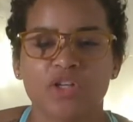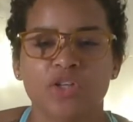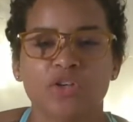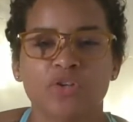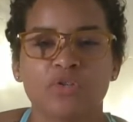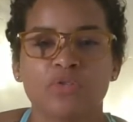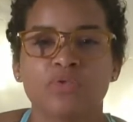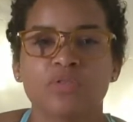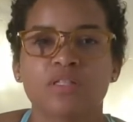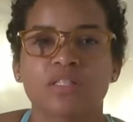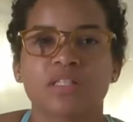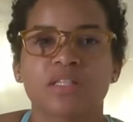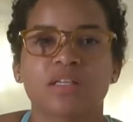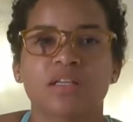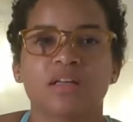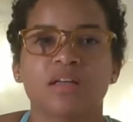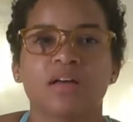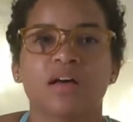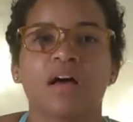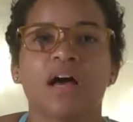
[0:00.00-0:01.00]
use
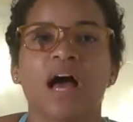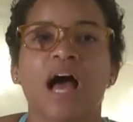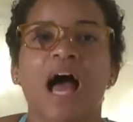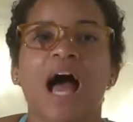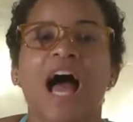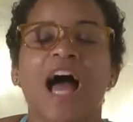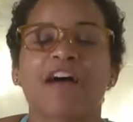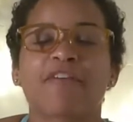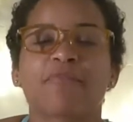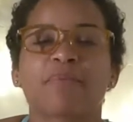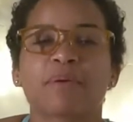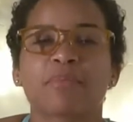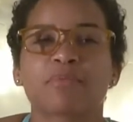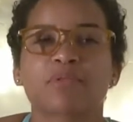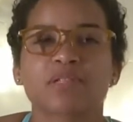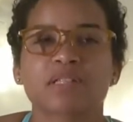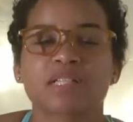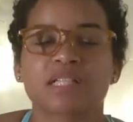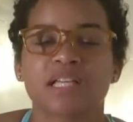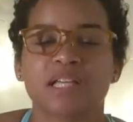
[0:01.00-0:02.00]
to have
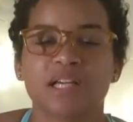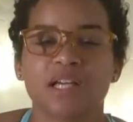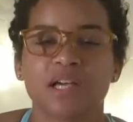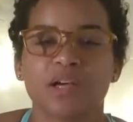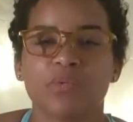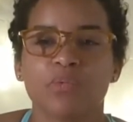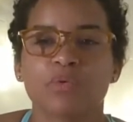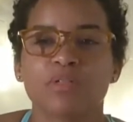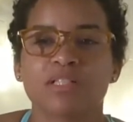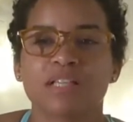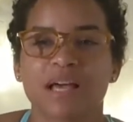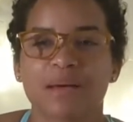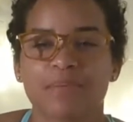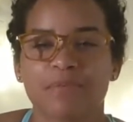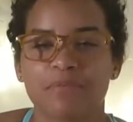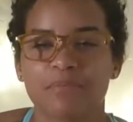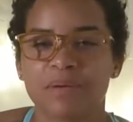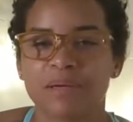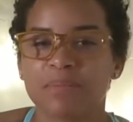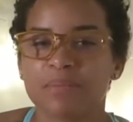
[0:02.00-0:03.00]
people see what type
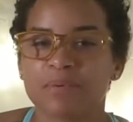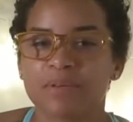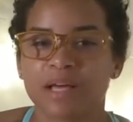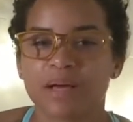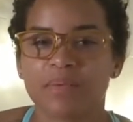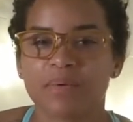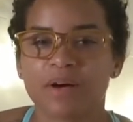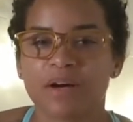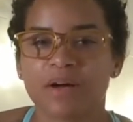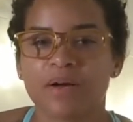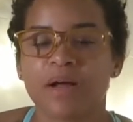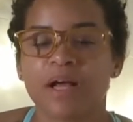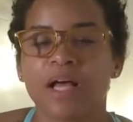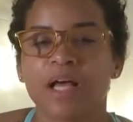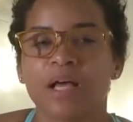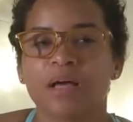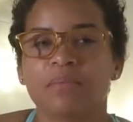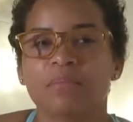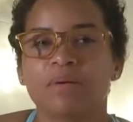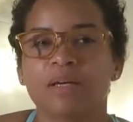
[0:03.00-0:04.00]
of people they were.
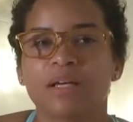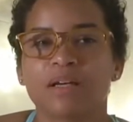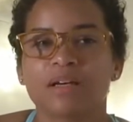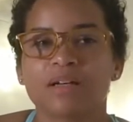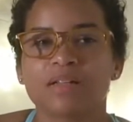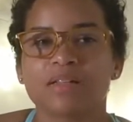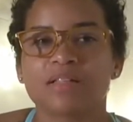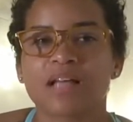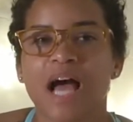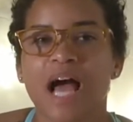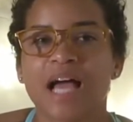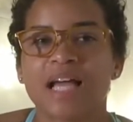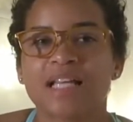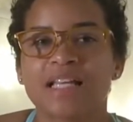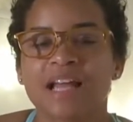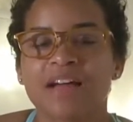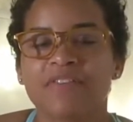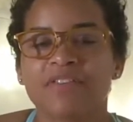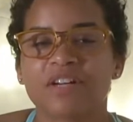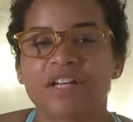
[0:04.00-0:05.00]
Because I
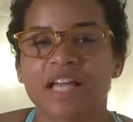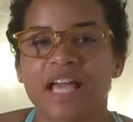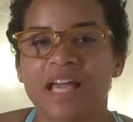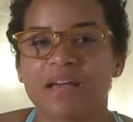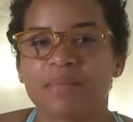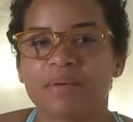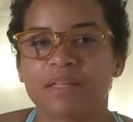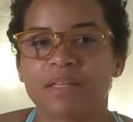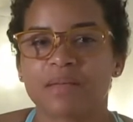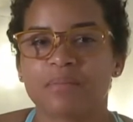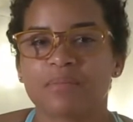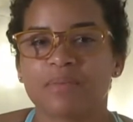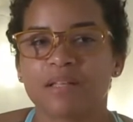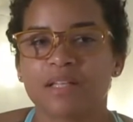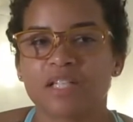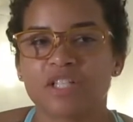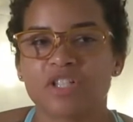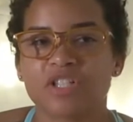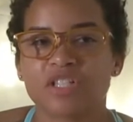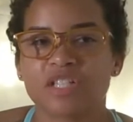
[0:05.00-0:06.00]
never came at them
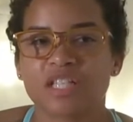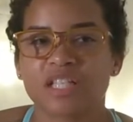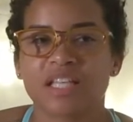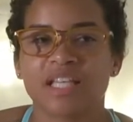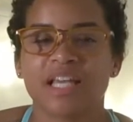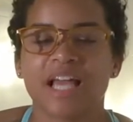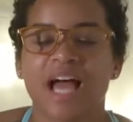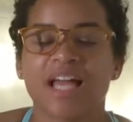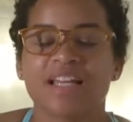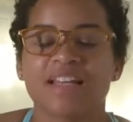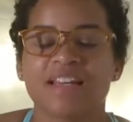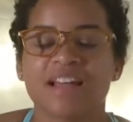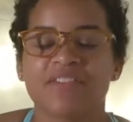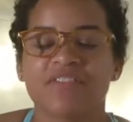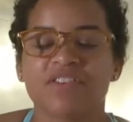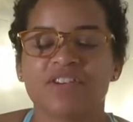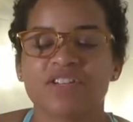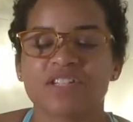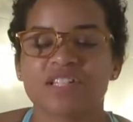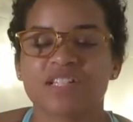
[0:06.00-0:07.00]
maliciously. I
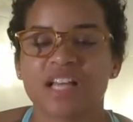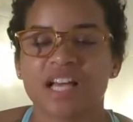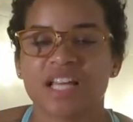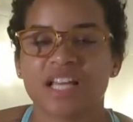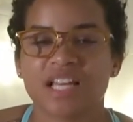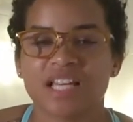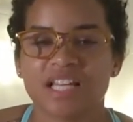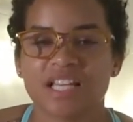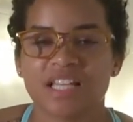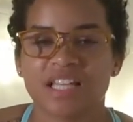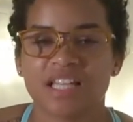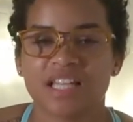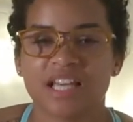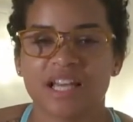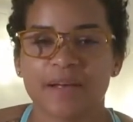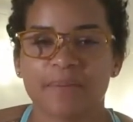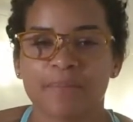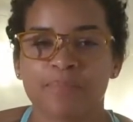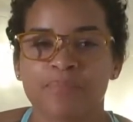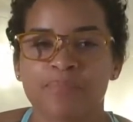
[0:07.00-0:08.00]
never said
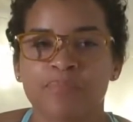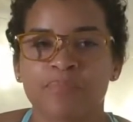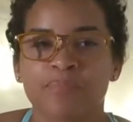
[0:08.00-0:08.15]
anything